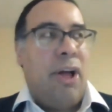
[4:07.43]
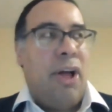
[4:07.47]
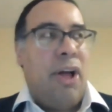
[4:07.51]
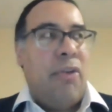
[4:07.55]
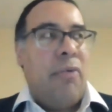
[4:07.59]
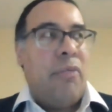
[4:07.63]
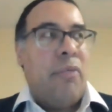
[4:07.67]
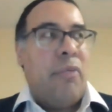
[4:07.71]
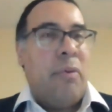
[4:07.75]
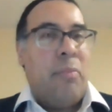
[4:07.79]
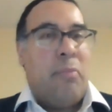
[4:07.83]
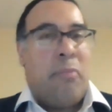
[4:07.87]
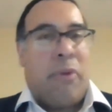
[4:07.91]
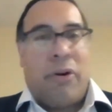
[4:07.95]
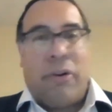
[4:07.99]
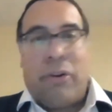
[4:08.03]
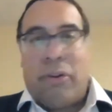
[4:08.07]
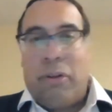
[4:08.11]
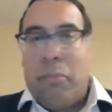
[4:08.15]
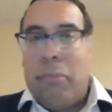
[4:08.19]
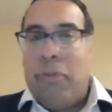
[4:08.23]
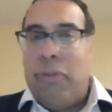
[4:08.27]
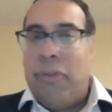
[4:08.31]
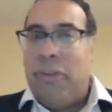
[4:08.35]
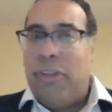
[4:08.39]

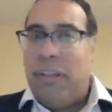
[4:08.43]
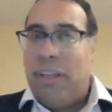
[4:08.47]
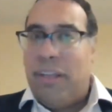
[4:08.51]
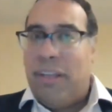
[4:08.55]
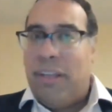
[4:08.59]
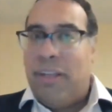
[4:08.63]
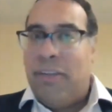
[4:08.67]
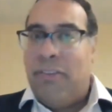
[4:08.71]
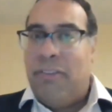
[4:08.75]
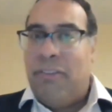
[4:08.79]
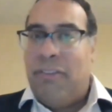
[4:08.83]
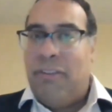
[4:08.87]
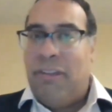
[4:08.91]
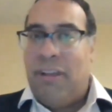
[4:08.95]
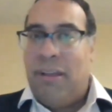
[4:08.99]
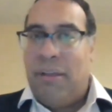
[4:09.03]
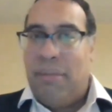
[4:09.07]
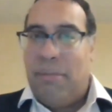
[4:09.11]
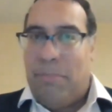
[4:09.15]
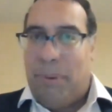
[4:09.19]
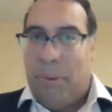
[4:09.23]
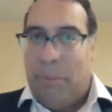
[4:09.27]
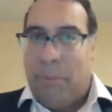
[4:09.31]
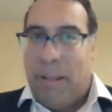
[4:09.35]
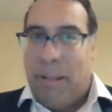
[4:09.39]
unremarkable it is to
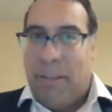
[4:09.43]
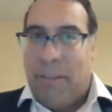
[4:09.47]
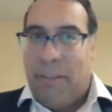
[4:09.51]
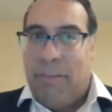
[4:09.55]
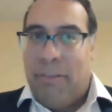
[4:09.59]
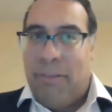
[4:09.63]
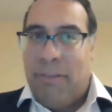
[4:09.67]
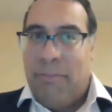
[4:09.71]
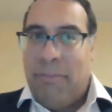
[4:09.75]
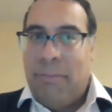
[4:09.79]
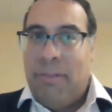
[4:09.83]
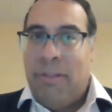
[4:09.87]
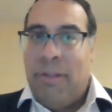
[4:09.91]
implement.